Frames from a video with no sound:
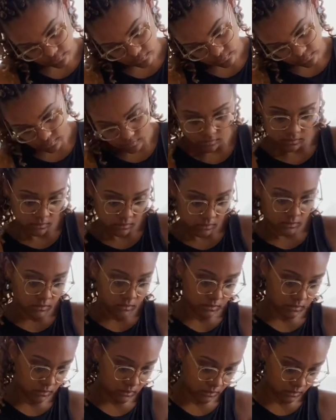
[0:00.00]
is just me trying to
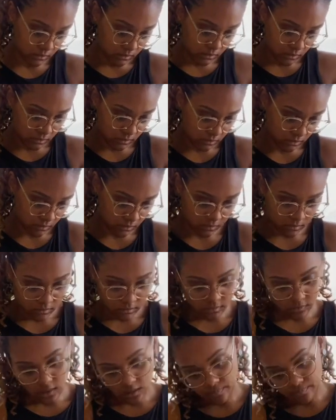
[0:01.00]
tidy it up to make it
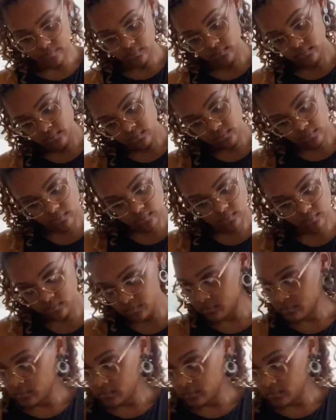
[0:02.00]
Instagrammable.